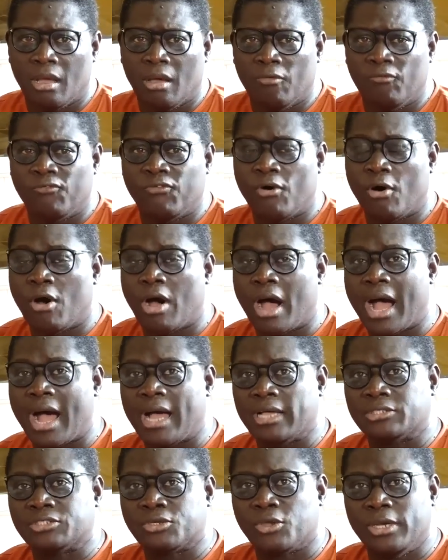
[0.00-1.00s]
for
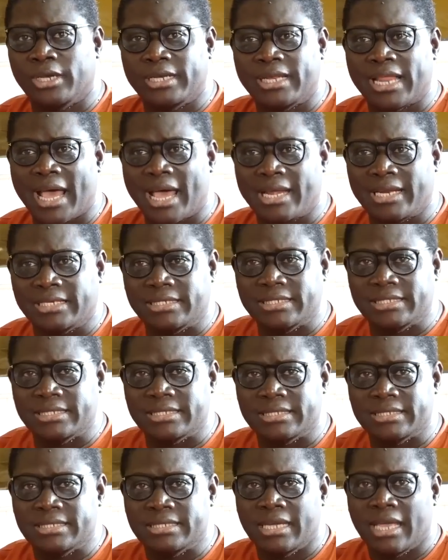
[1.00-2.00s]
her solidarity
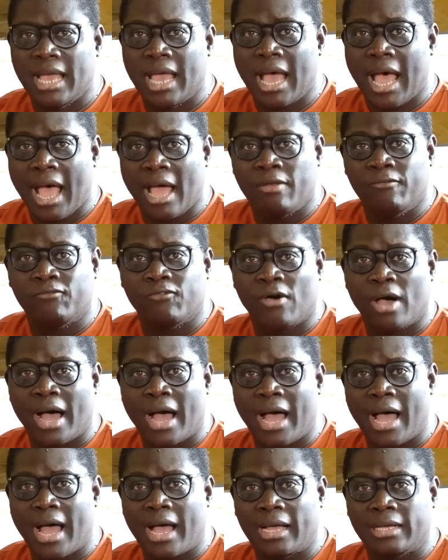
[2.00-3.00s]
and for
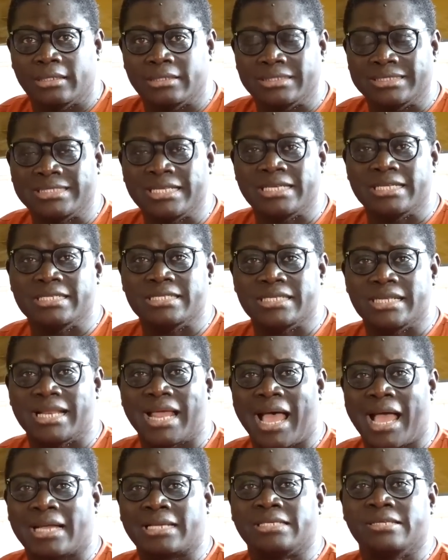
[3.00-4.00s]
her citizen
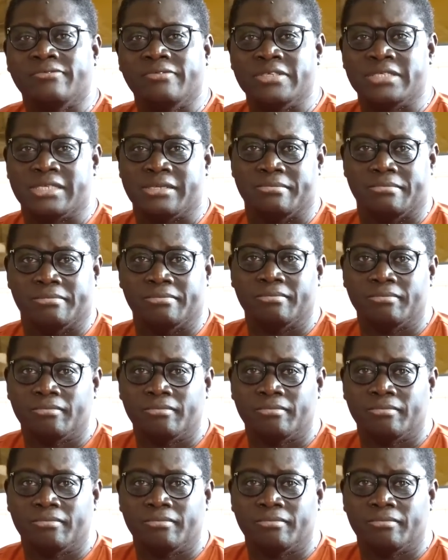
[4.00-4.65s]
activism